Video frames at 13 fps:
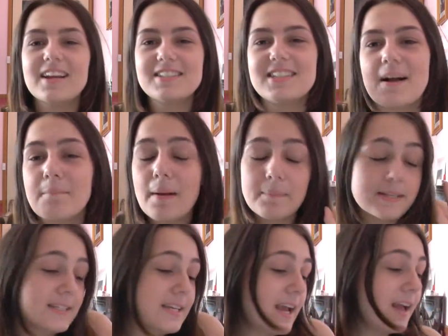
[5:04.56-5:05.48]
know, jump up
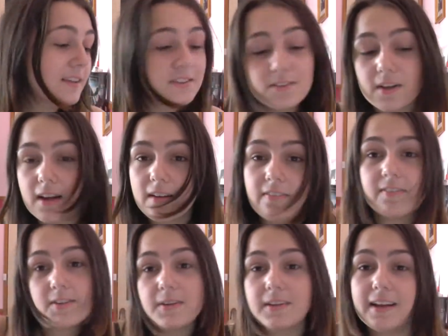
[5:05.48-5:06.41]
and down, sort of
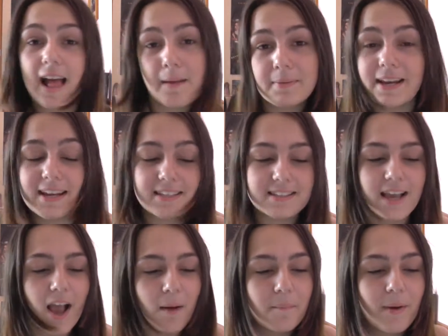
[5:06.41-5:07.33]
do a little happy dance
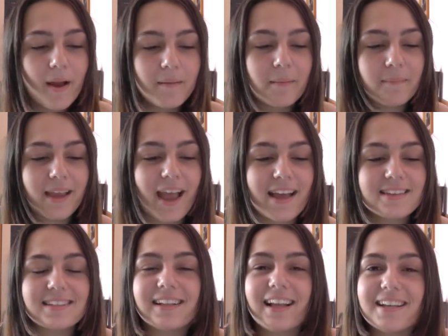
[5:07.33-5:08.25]
moment
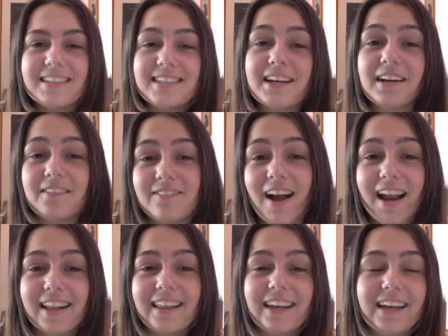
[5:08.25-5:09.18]
because Clexa
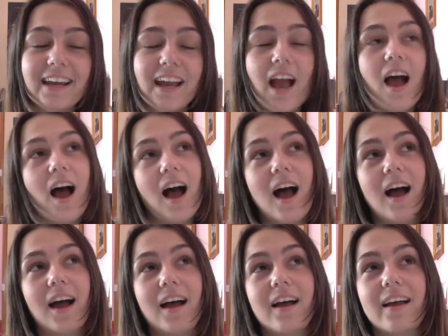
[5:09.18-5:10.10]
finally
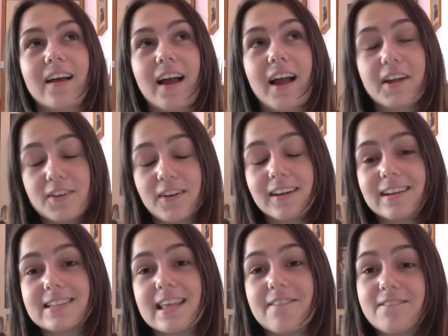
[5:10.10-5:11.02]
uh,
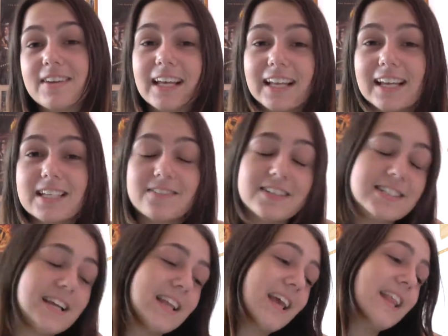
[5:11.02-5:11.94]
acknowledged their feelings for
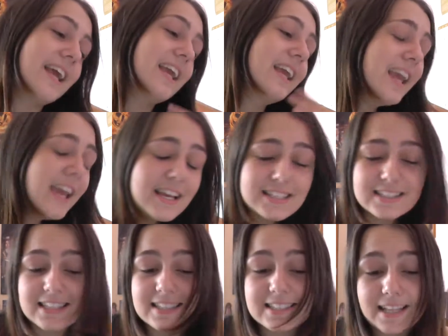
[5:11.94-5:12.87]
each other, they
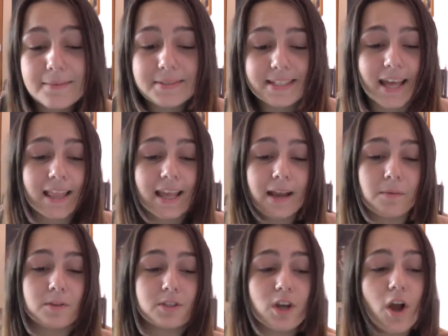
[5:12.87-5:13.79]
kissed, they slept together, it
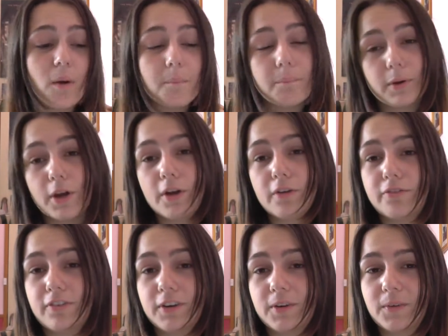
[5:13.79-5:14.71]
was
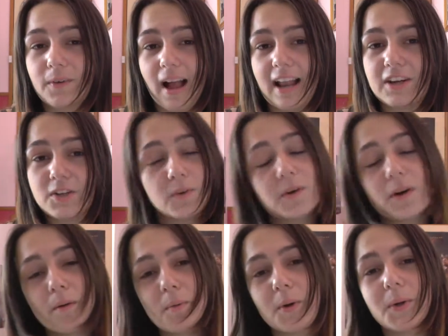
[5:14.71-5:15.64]
beautiful and
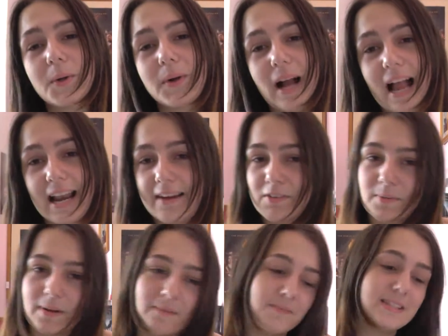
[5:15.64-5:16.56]
adorable and
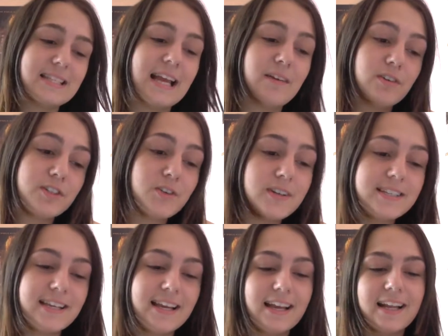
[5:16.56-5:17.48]
everyone was like
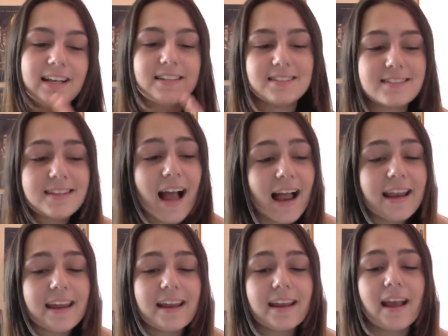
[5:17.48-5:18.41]
rejoicing and
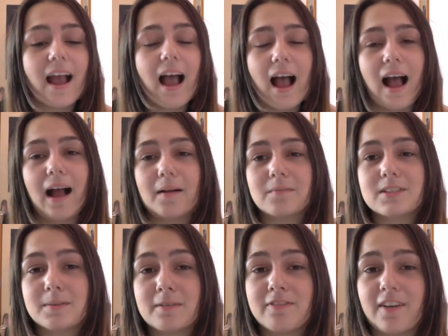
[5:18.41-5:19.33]
excited. Um,
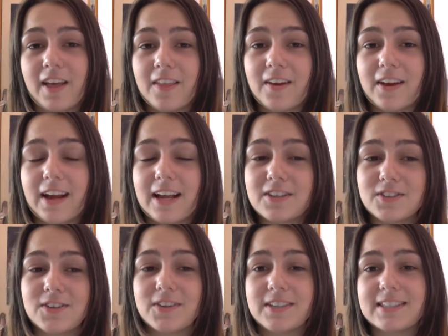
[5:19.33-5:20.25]
to be fair though, as
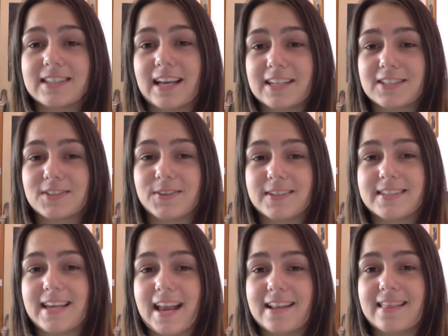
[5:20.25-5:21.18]
soon as Lexa sort of
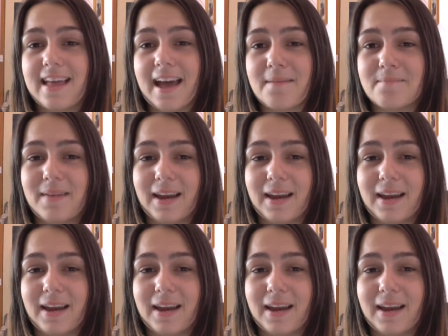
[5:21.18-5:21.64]
said in that